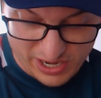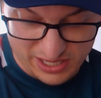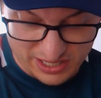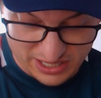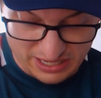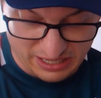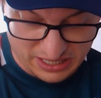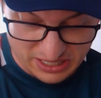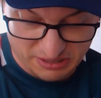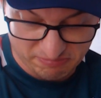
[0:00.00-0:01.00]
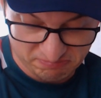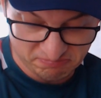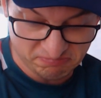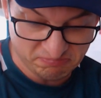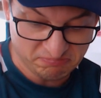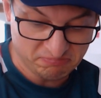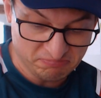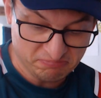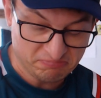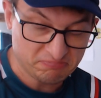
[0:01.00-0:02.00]
and six.
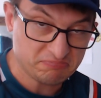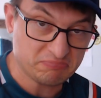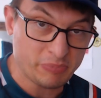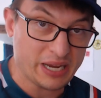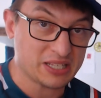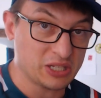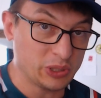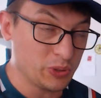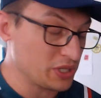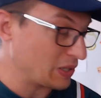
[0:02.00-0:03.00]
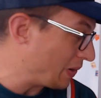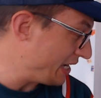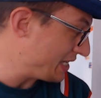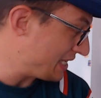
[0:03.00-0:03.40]
Back to losing ways,